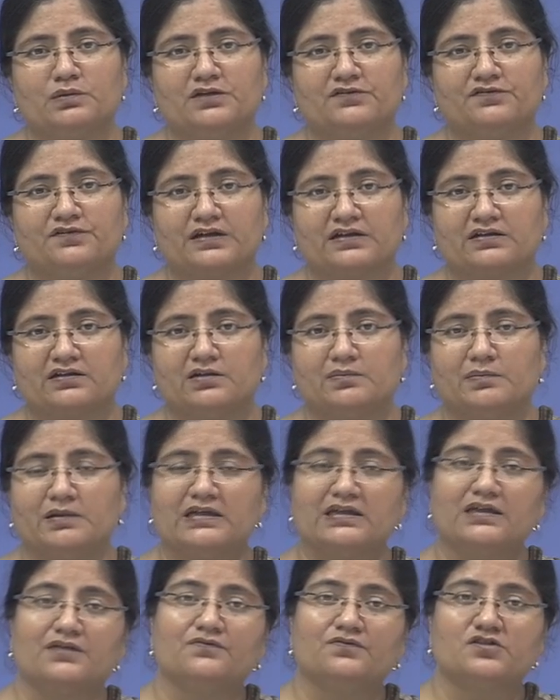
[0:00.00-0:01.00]
affected by
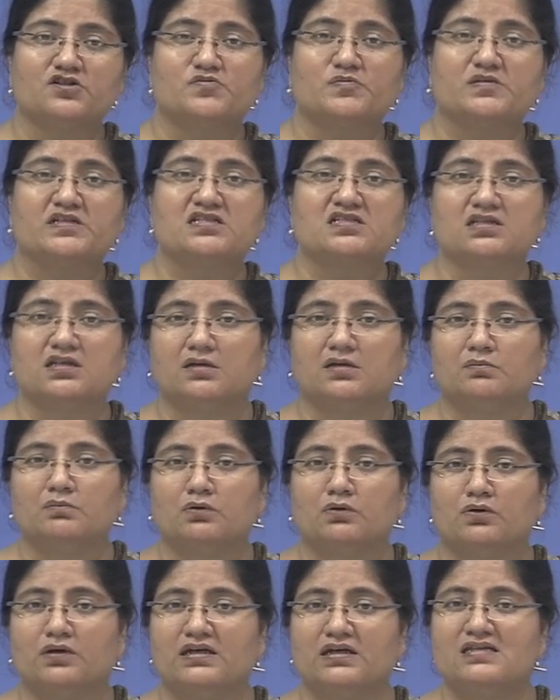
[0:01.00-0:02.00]
them, which means the
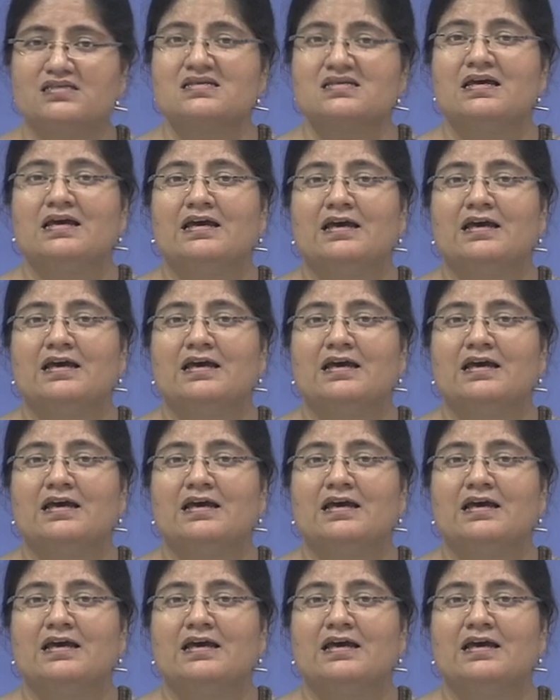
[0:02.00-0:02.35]
employees,